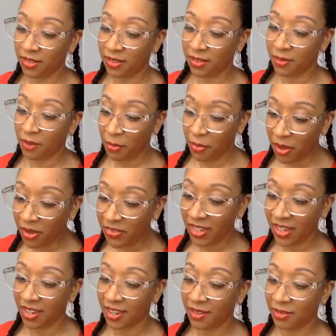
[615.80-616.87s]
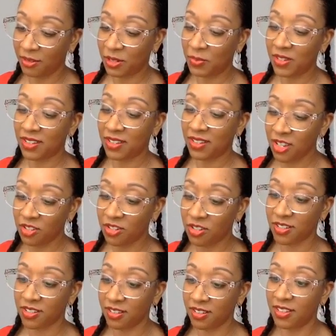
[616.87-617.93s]
Rabboni, which means teacher.
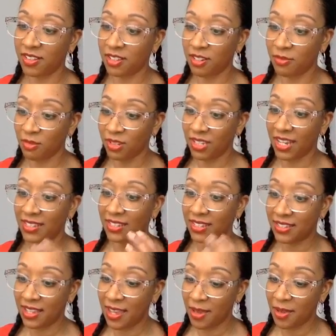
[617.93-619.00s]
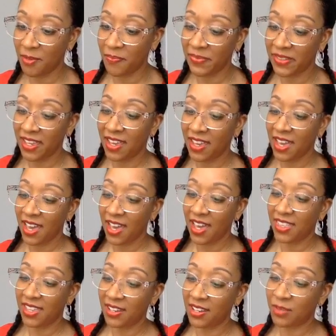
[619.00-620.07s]
So then she realized it's him. And
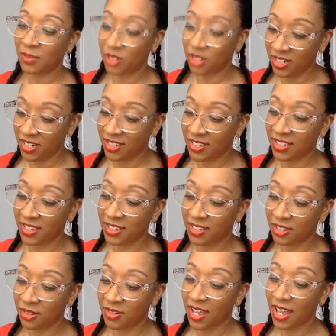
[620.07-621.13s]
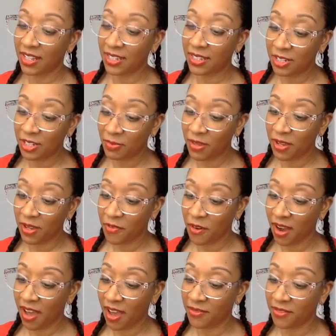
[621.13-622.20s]
then that's when Jesus says, "Do not cling to me, for
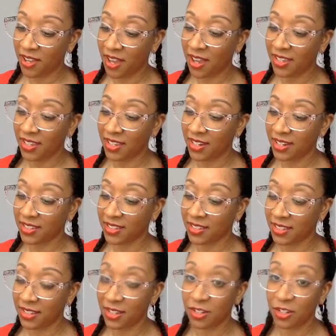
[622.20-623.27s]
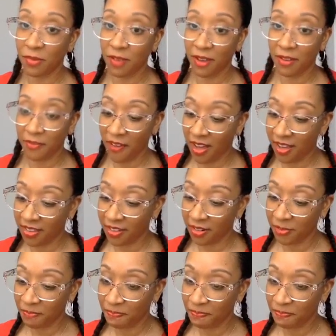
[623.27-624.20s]
I have not yet ascended to my Father.